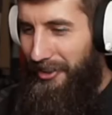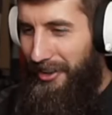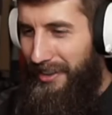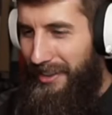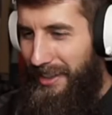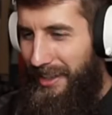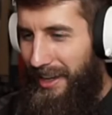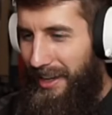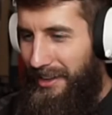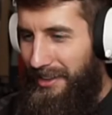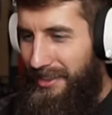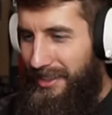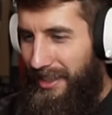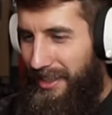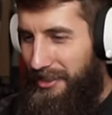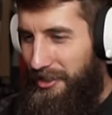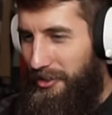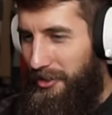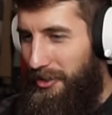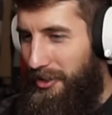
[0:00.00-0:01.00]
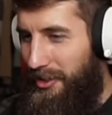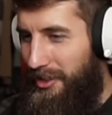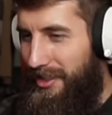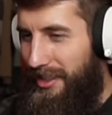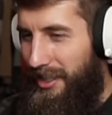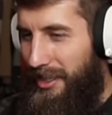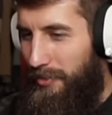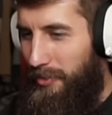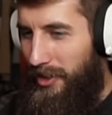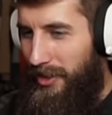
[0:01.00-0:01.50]
Everything else actually
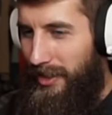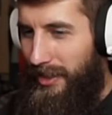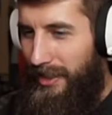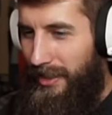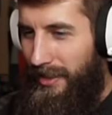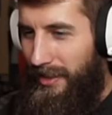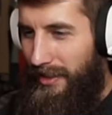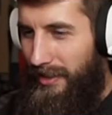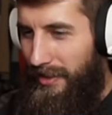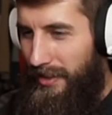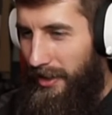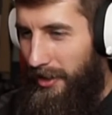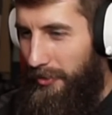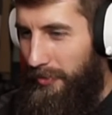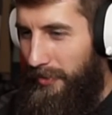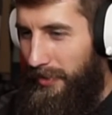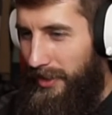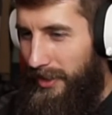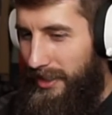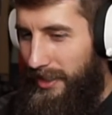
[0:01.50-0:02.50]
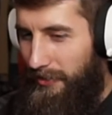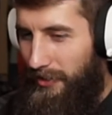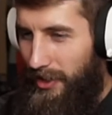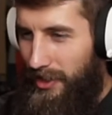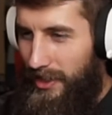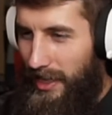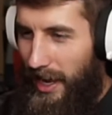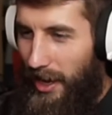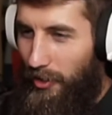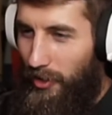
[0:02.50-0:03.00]
looks like a monkey. Oh, except
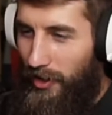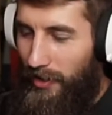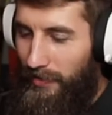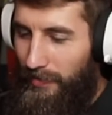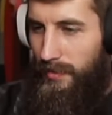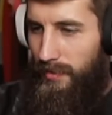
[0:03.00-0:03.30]
for the tower.